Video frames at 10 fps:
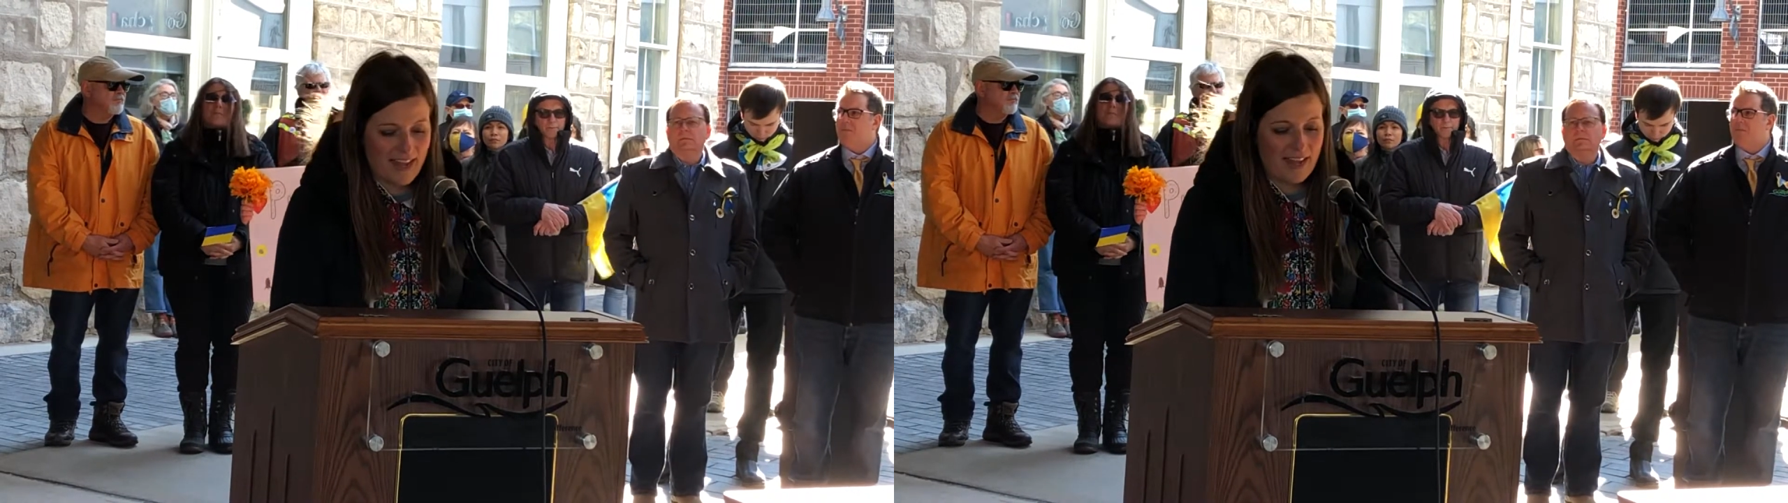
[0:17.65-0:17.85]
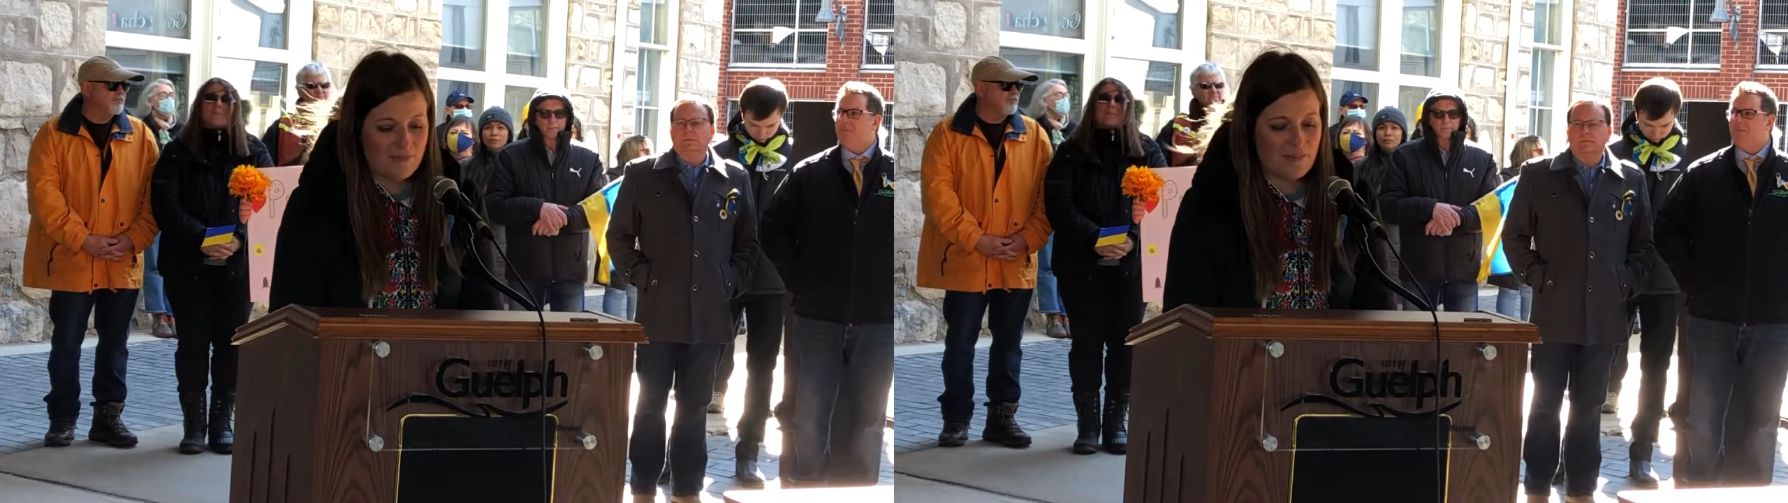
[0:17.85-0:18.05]

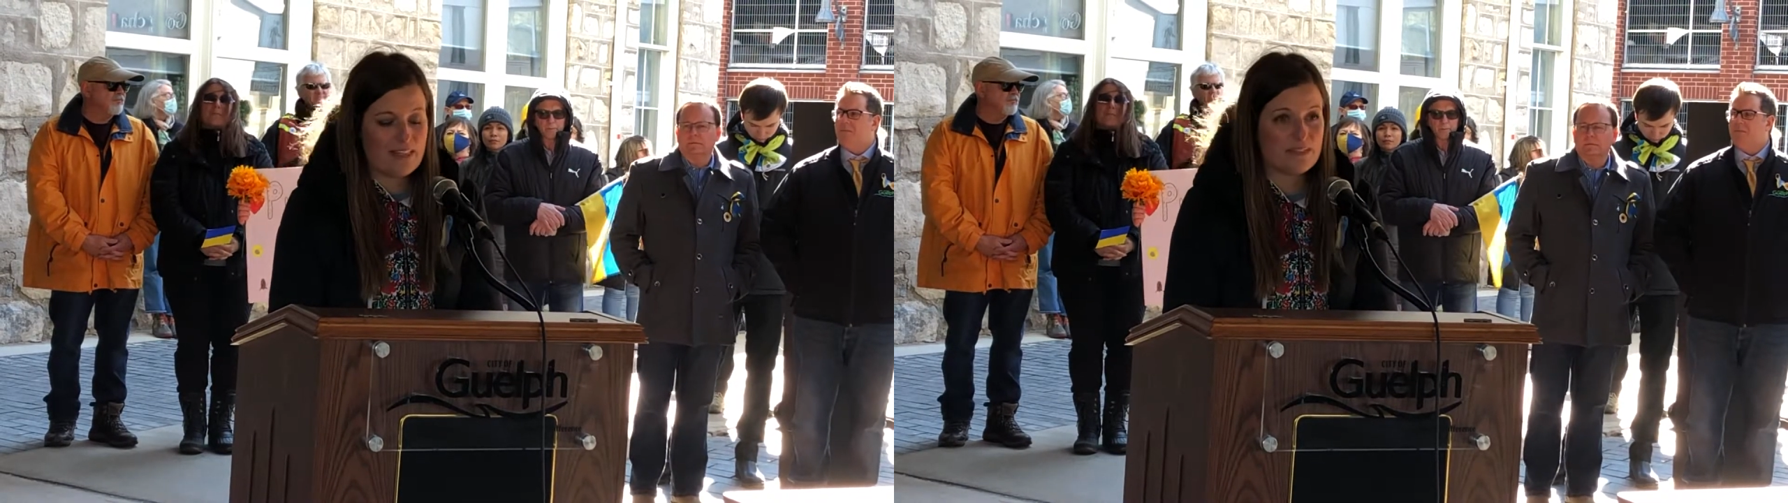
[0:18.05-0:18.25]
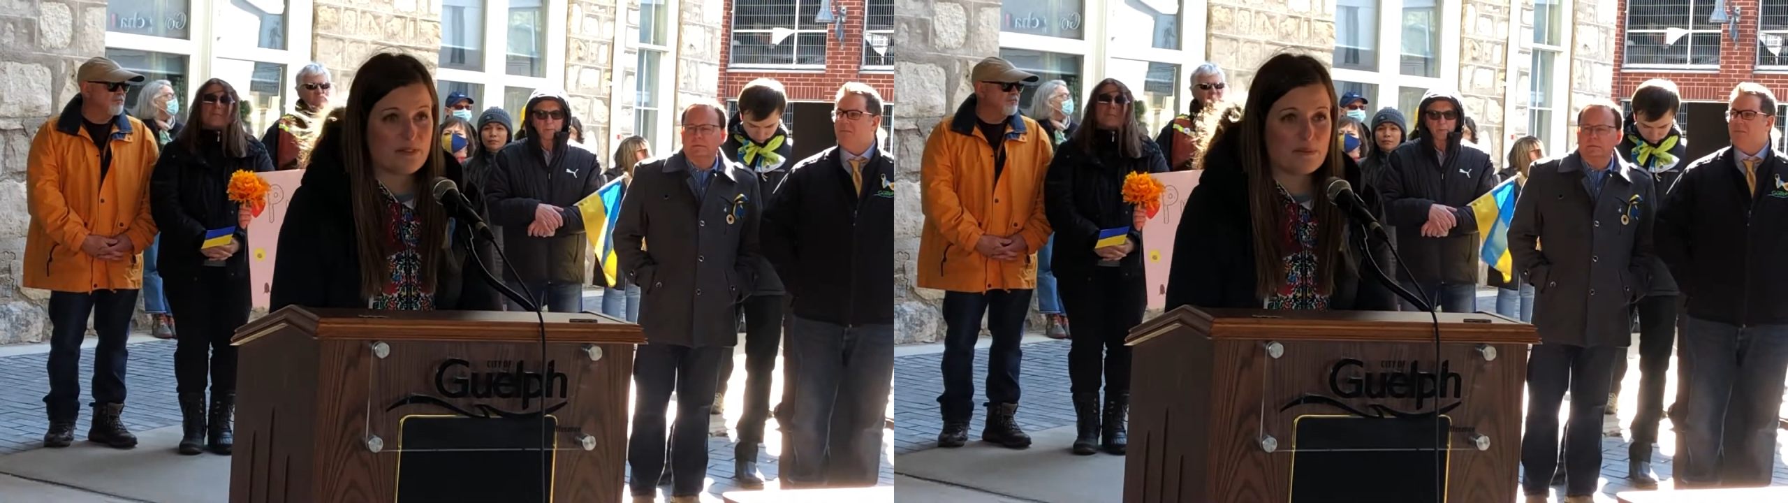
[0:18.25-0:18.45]
and
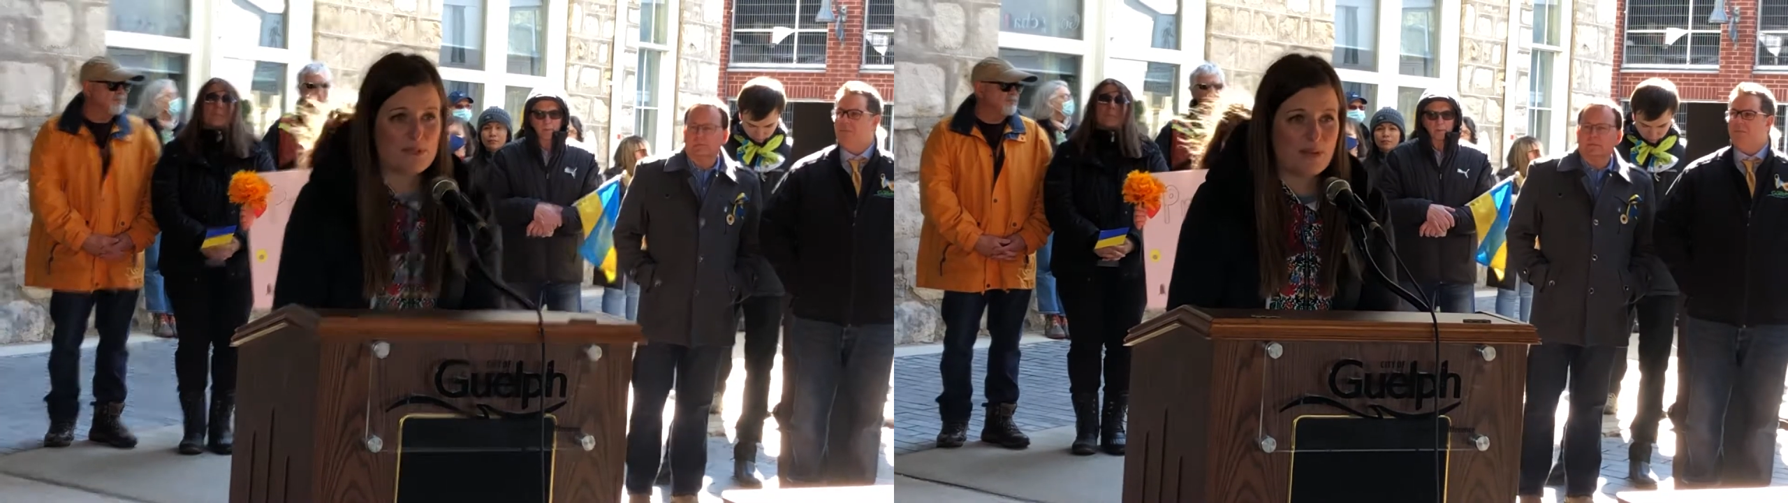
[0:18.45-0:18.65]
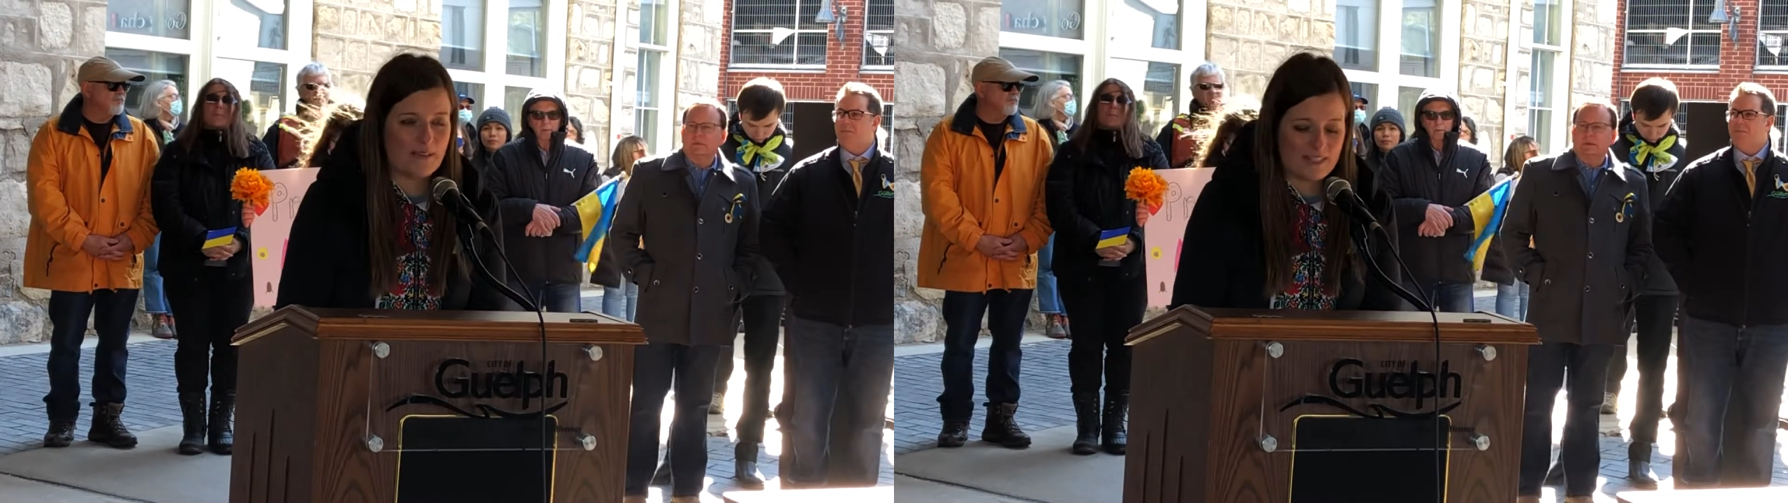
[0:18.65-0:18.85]
friends from
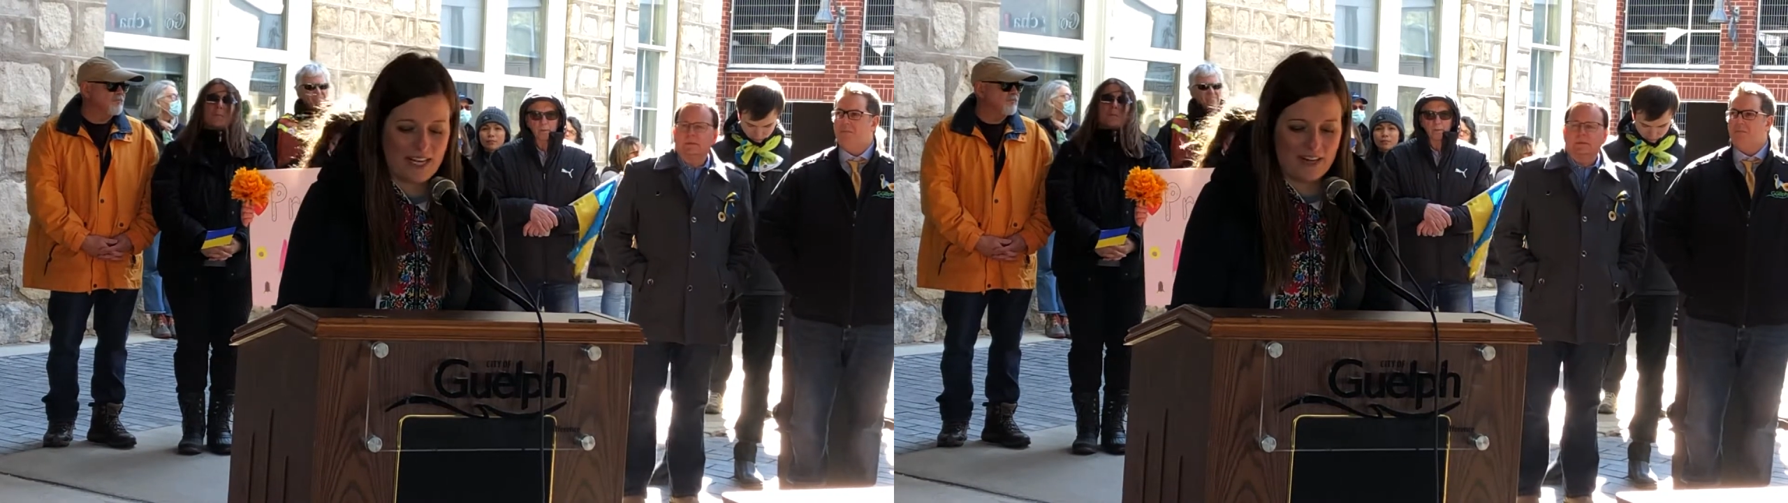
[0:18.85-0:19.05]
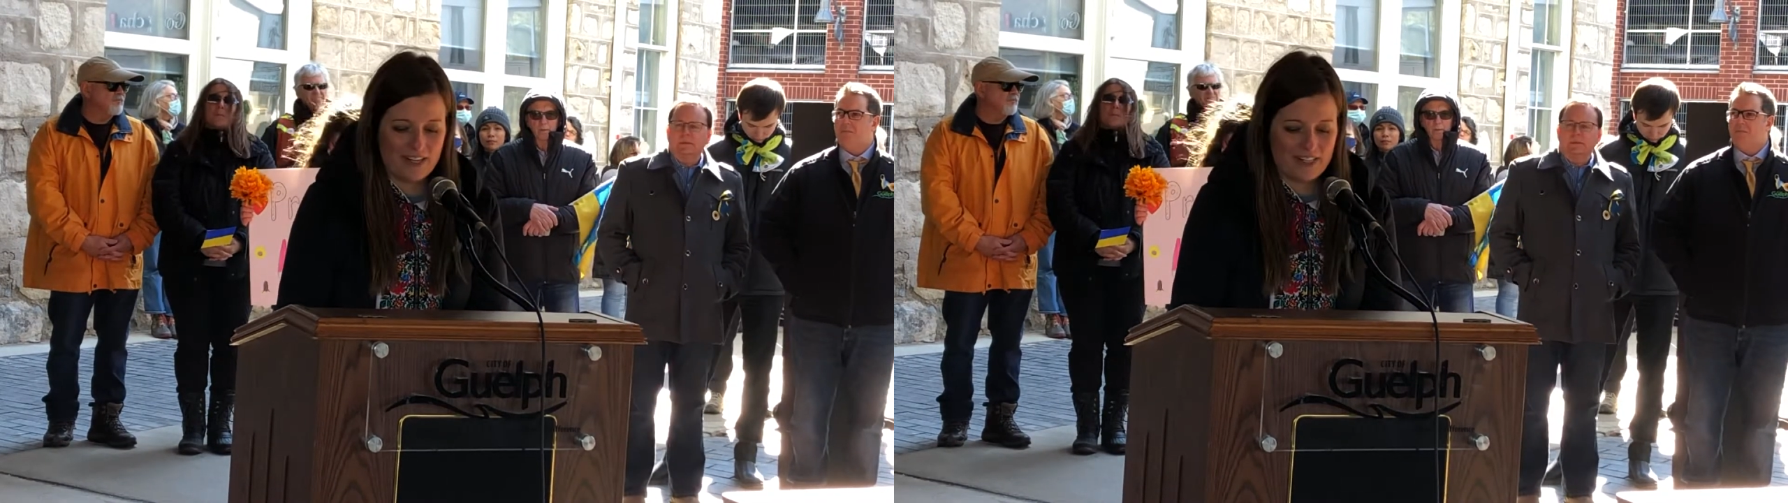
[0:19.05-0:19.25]
surrounding
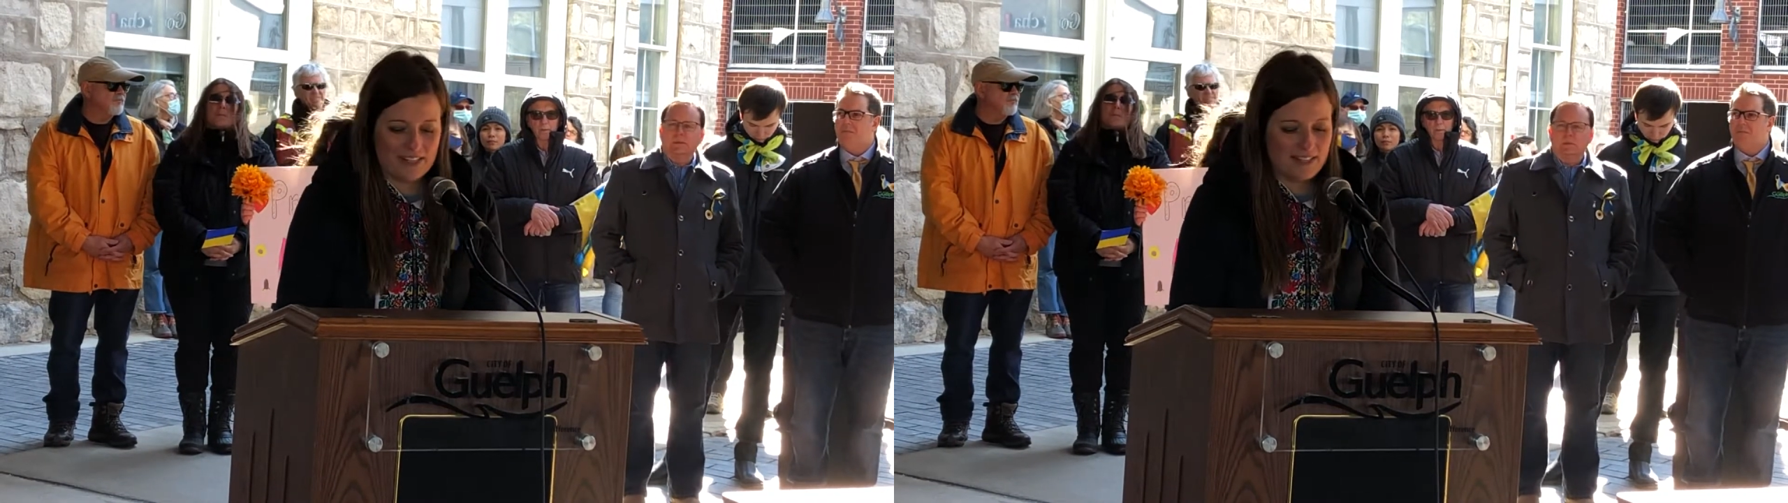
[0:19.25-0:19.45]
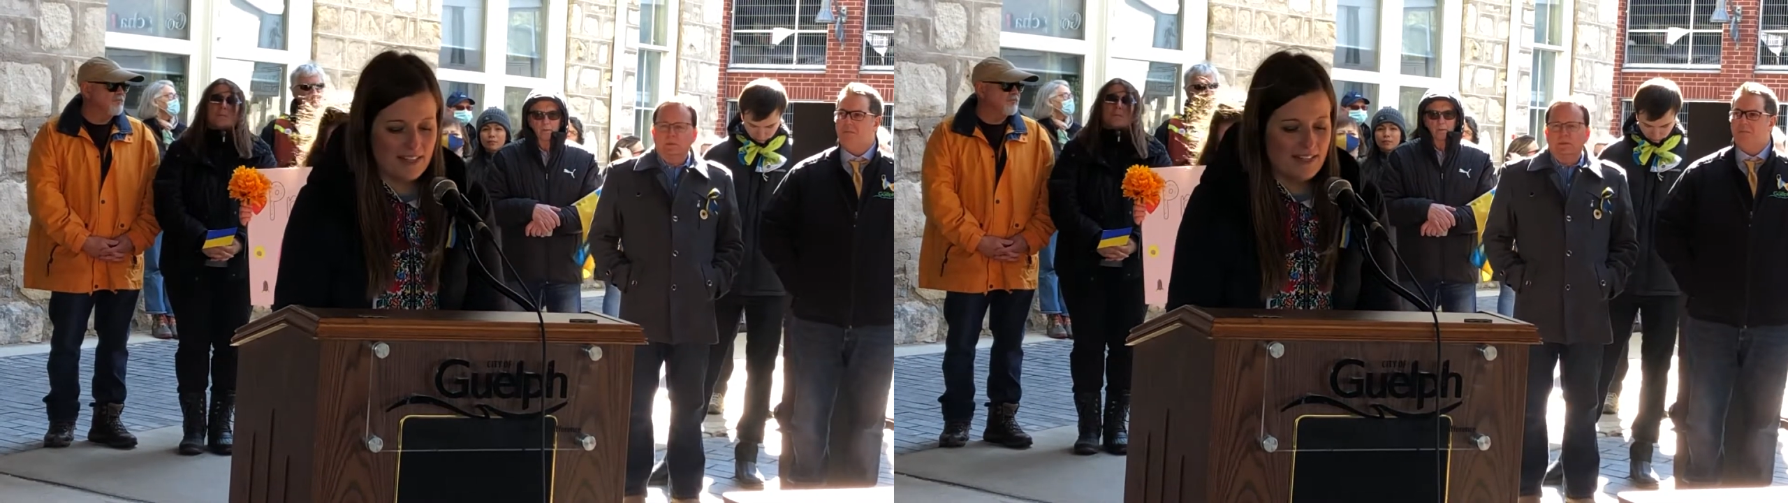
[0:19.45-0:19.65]
areas.